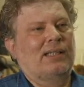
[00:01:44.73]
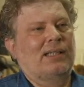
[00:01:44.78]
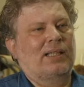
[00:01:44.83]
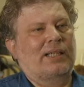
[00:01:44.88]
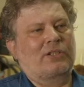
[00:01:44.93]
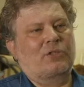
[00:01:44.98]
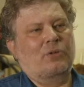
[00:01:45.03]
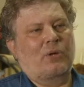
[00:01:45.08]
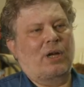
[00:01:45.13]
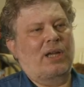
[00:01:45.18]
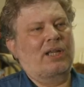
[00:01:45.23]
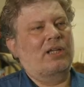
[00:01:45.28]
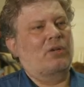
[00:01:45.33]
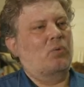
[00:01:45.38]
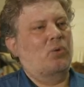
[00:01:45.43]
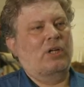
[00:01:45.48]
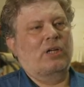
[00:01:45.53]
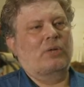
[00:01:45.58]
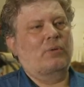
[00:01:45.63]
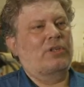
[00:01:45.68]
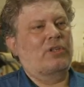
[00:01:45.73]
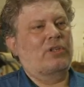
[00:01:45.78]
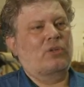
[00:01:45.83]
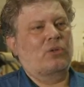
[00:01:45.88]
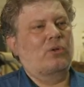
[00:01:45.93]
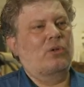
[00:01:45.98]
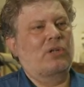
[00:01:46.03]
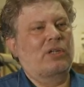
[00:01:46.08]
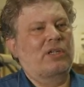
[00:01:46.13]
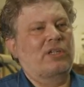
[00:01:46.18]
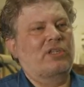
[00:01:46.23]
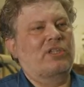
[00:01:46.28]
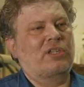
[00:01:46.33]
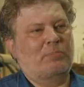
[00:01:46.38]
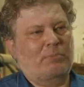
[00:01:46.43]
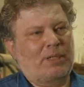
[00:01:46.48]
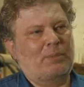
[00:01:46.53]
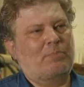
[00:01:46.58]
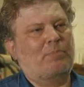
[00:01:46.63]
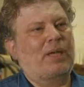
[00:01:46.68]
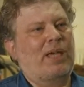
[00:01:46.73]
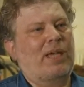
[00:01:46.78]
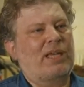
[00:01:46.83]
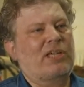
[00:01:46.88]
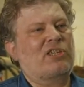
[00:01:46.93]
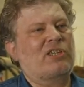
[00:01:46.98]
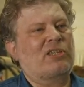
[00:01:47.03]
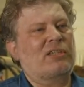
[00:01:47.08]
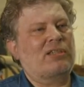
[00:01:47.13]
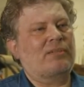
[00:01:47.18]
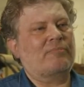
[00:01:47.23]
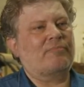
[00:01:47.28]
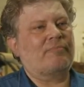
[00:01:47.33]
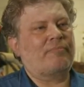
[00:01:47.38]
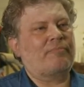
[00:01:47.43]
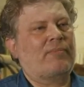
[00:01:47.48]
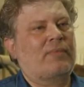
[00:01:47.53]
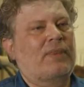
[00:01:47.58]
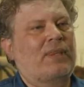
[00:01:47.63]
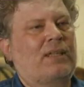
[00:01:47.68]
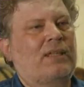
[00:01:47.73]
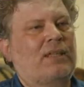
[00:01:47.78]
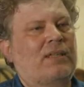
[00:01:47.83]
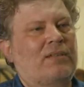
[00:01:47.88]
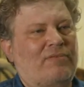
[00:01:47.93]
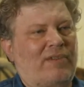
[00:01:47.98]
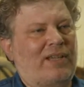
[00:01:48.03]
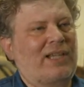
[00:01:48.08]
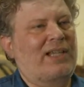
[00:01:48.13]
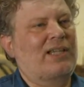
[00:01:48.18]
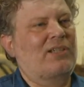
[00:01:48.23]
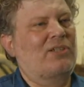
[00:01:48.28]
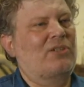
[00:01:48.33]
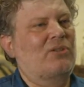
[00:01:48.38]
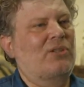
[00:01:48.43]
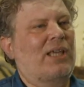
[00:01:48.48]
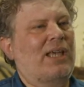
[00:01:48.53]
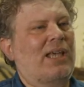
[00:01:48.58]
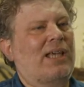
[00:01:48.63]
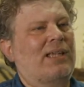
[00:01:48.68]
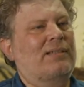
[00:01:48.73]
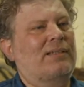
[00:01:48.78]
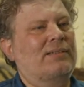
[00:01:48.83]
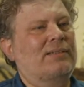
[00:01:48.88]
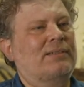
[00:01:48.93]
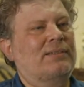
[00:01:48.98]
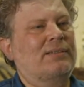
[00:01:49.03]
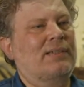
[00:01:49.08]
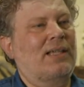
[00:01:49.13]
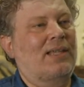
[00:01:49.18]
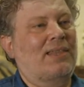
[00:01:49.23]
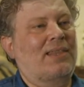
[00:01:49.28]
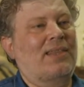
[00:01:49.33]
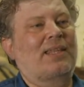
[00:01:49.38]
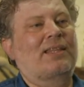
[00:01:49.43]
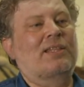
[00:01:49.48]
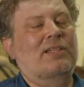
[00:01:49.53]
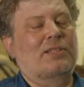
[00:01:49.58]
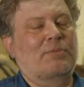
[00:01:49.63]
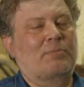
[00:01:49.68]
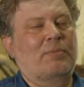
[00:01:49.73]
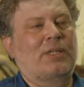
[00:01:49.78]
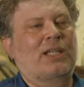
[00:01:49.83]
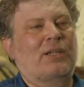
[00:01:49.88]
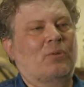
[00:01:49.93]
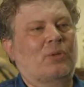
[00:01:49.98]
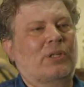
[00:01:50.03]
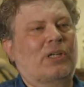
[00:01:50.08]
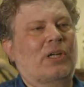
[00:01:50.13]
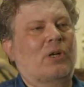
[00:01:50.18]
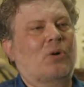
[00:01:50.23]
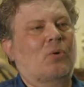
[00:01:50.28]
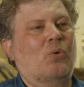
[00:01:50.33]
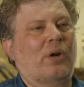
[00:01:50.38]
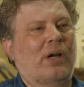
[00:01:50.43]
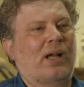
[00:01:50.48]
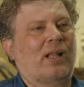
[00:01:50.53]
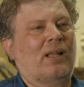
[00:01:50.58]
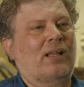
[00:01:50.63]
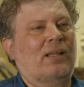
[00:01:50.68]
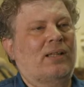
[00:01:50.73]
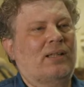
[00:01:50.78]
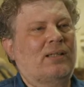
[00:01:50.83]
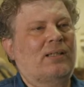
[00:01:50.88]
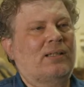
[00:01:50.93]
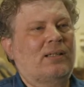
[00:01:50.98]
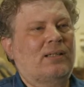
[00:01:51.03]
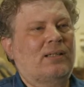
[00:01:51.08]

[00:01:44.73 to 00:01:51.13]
Like trying to work with George and be patient. If I can do that, I think this meeting will go well.